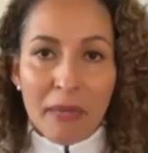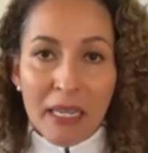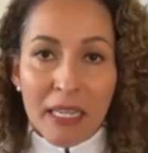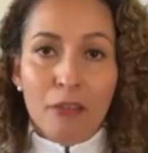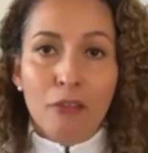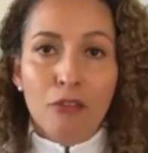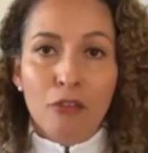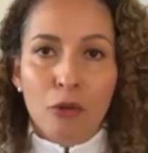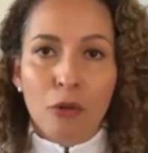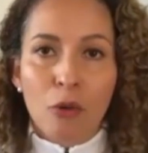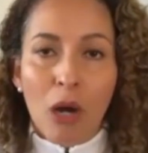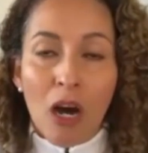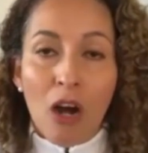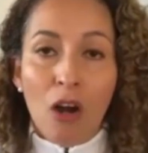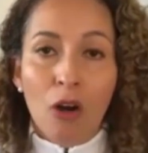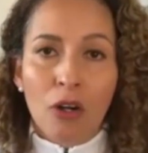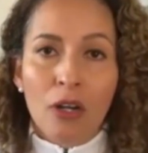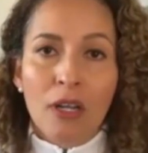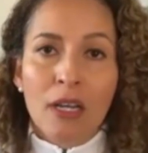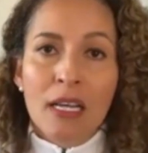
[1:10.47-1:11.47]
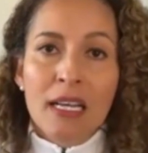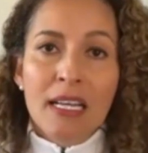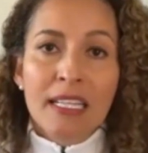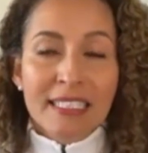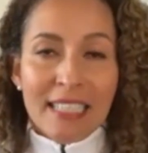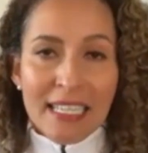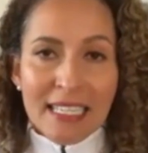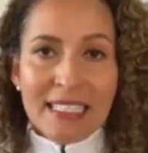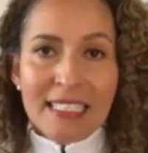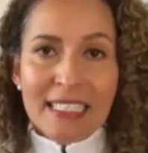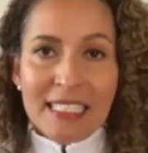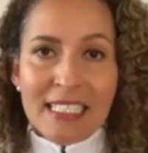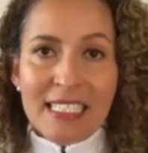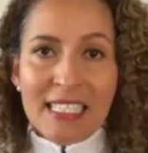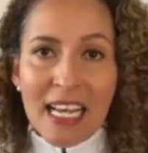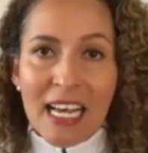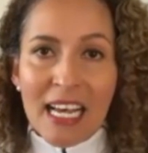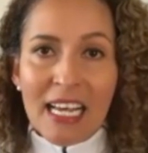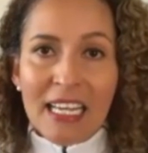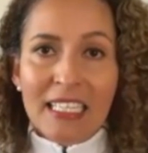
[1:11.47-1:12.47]
in through our testing
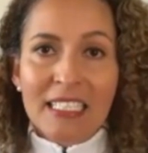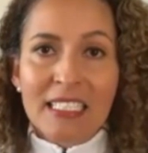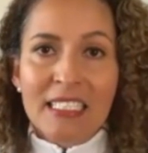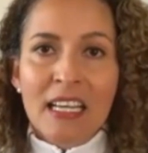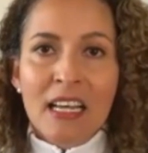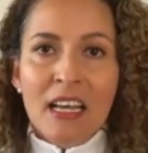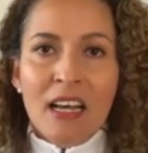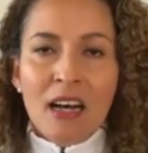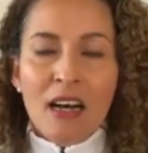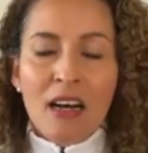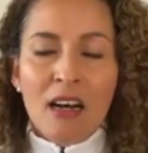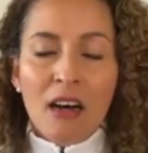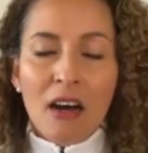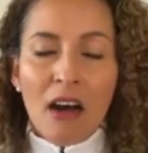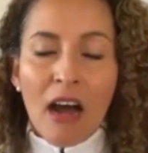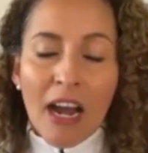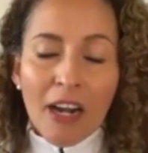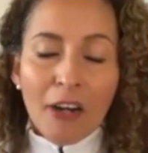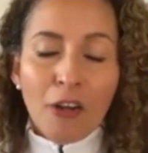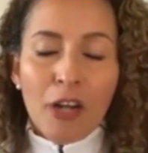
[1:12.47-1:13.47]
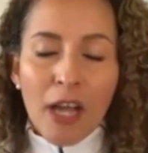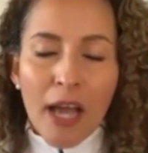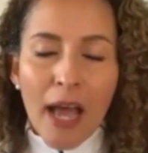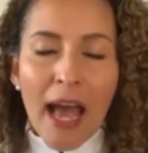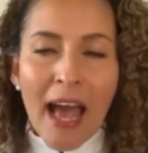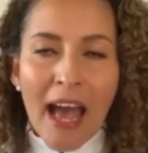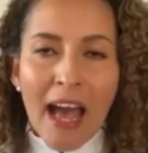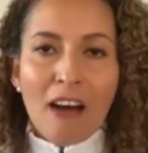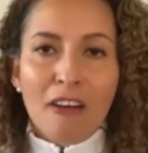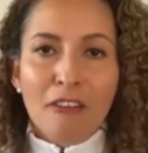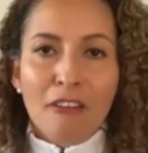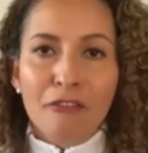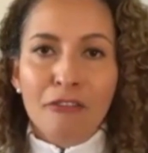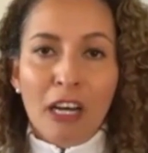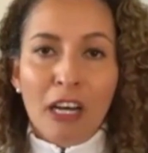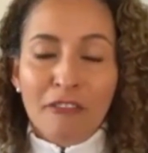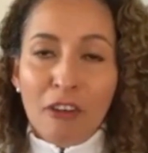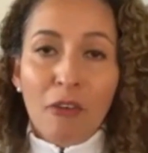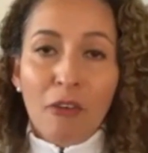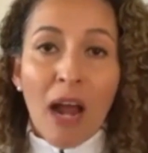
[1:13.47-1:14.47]
sites uh, are going to have
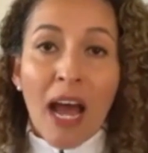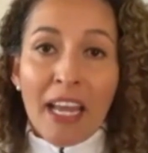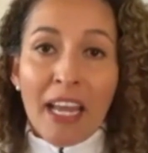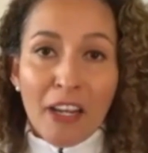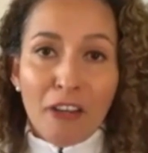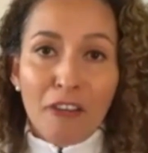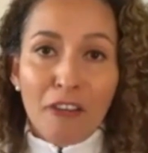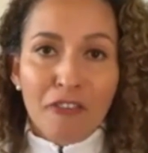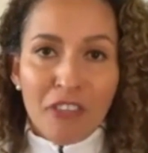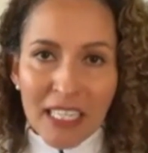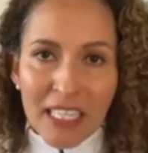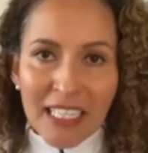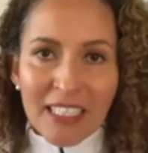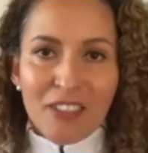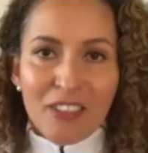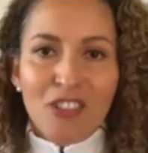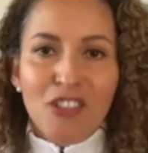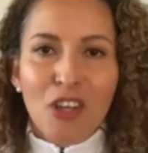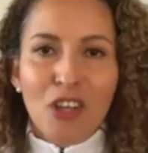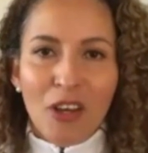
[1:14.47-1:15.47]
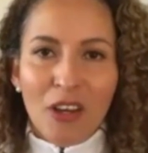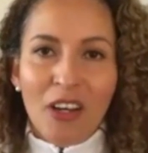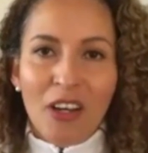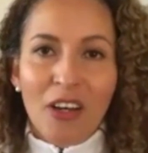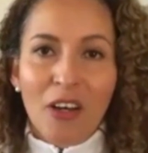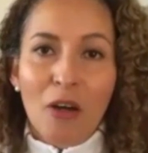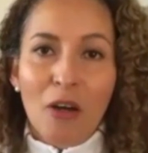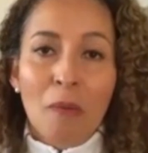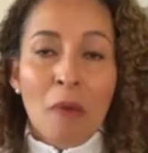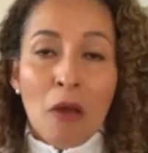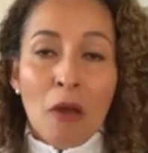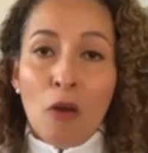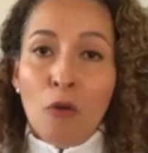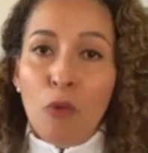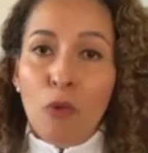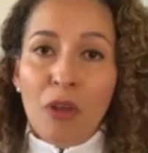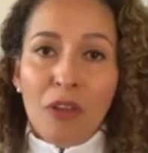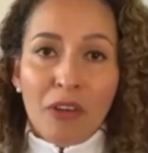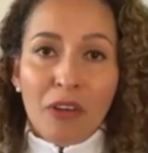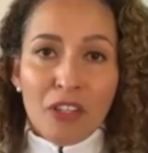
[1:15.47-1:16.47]
a variety of needs. Uh,
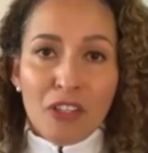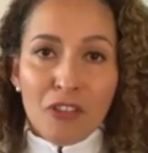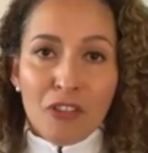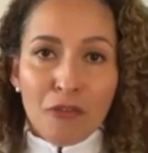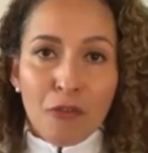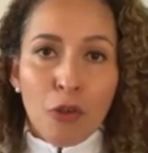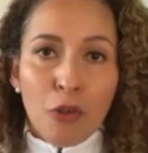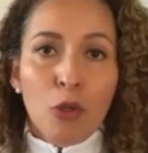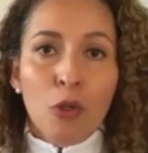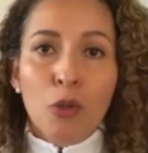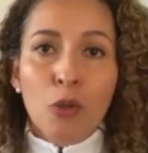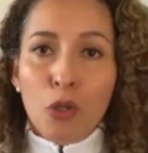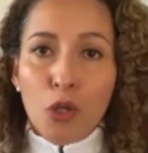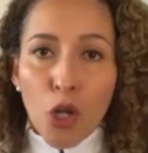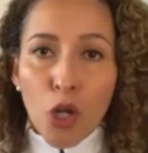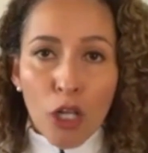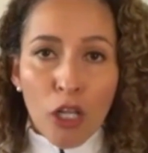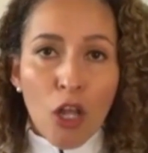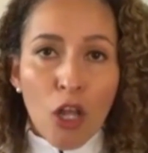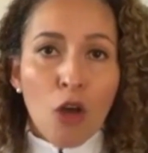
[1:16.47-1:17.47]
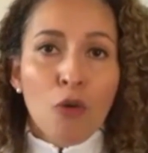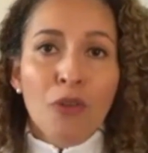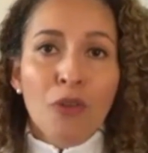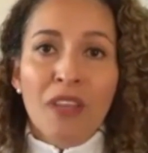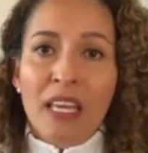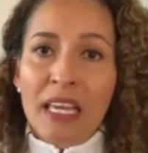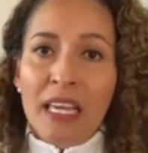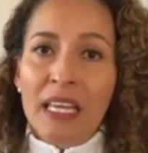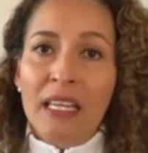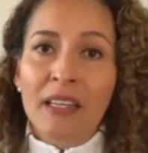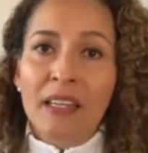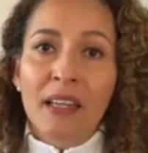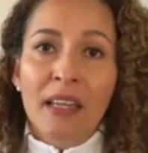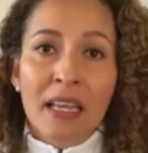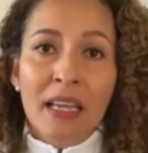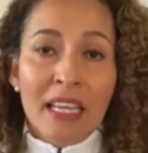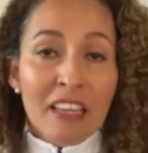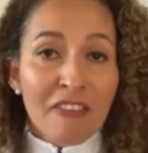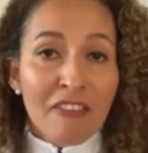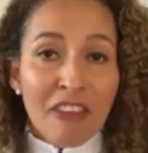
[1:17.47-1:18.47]
whether it's food, clothing,
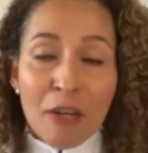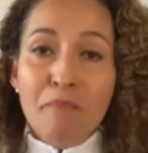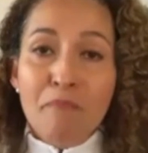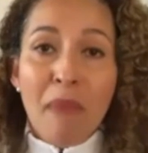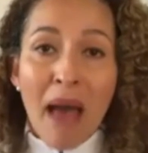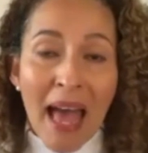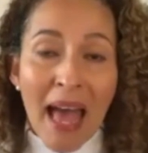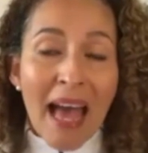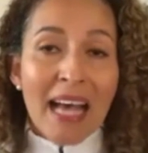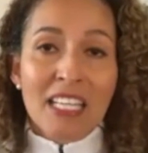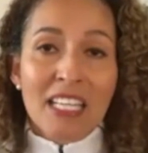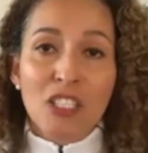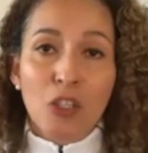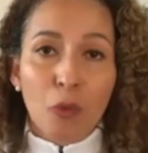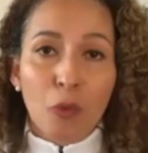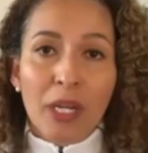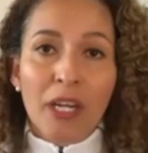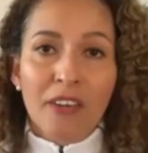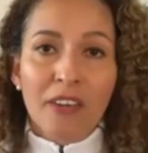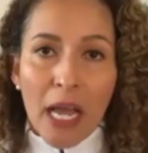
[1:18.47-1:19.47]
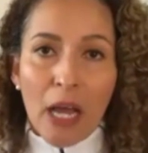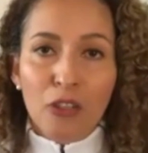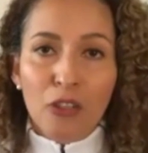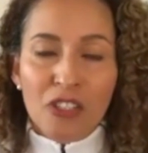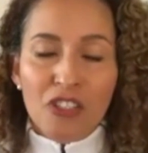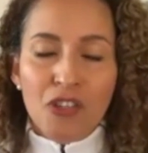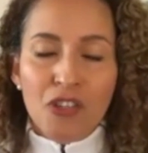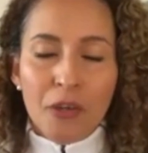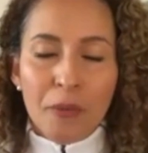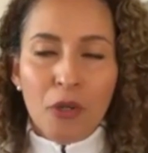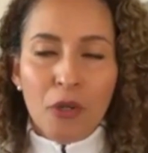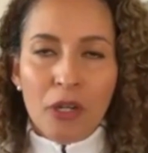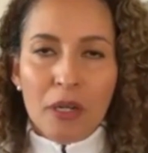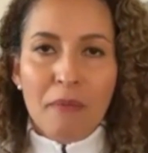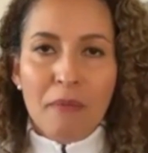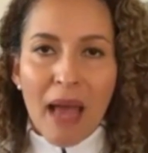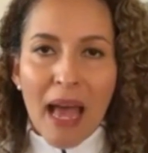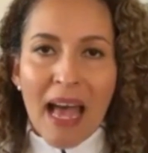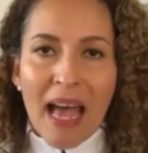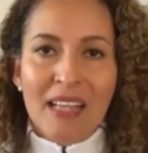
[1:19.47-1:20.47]
even masks. We are now
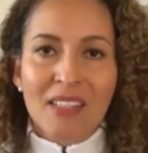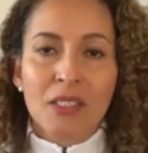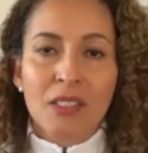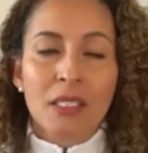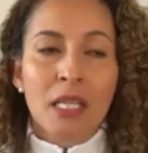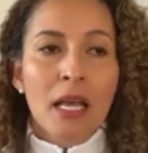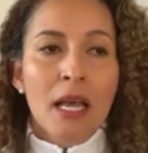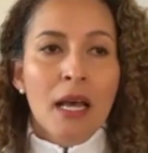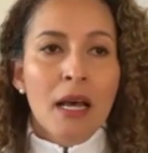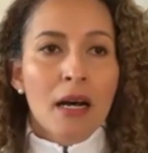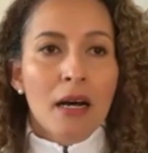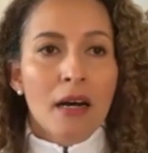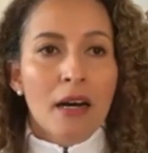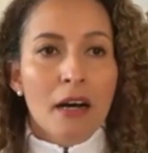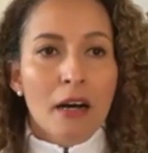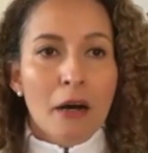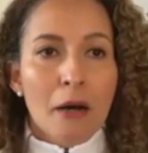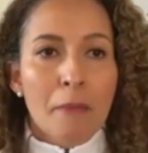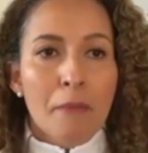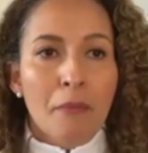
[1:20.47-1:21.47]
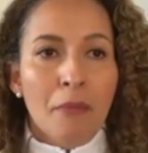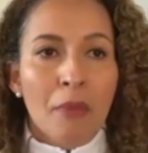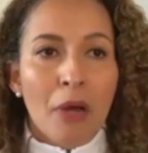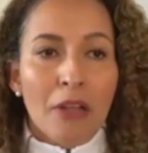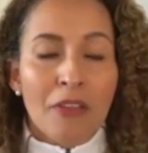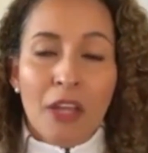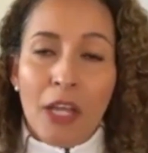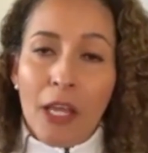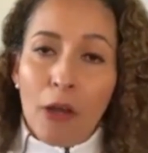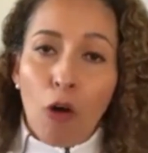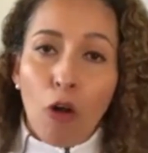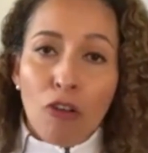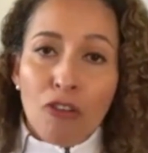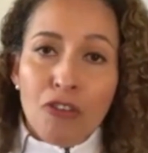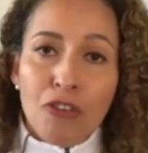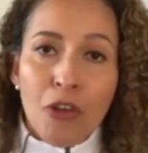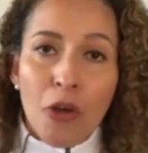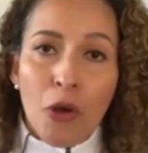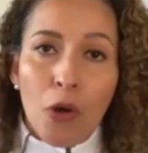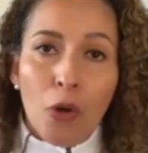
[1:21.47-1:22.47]
distributing masks. Um, they
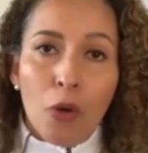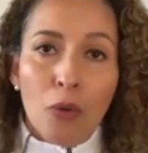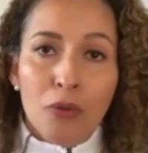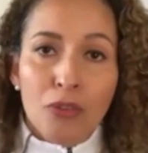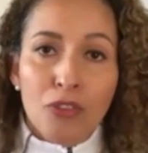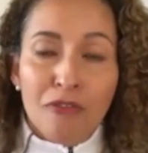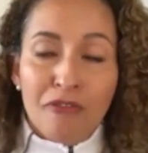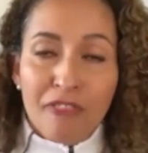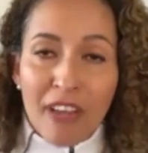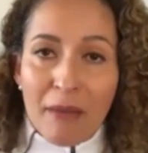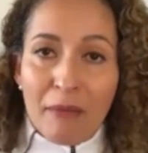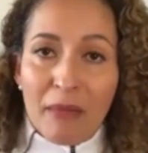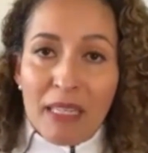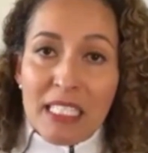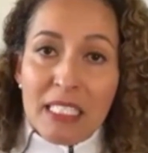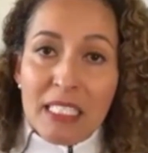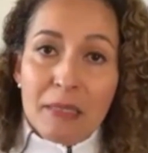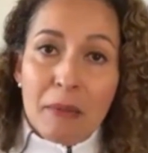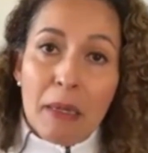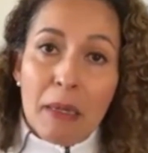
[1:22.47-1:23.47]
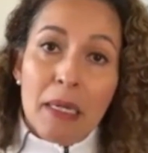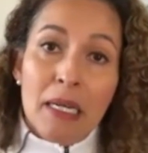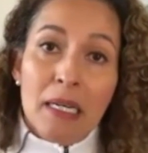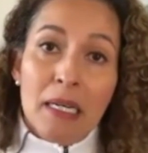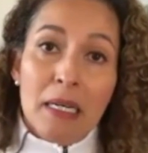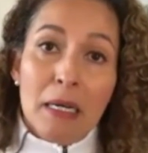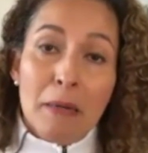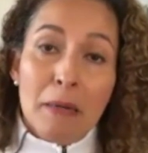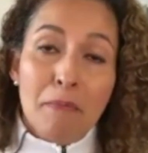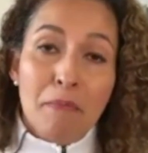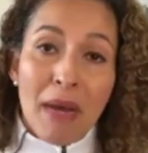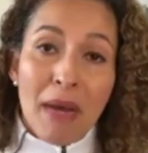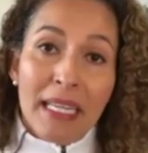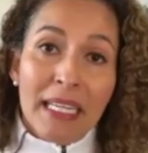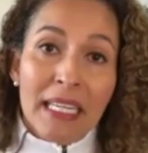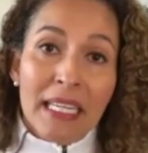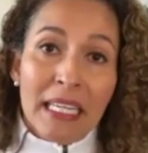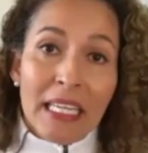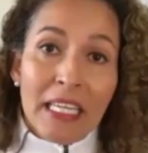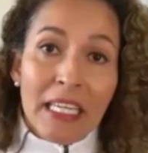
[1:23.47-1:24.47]
also, some families uh,
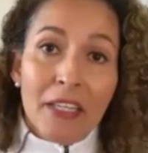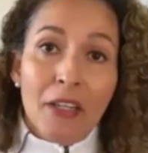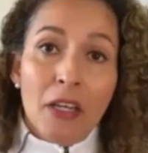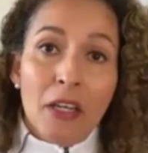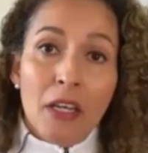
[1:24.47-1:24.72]
might need